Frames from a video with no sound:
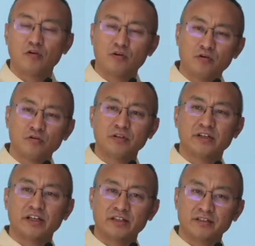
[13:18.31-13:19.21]

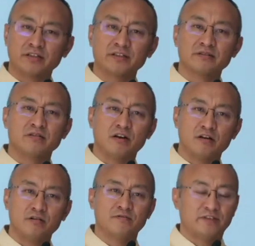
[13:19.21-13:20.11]
all categories
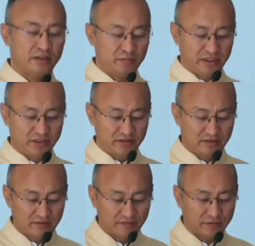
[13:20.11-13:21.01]
of applicants.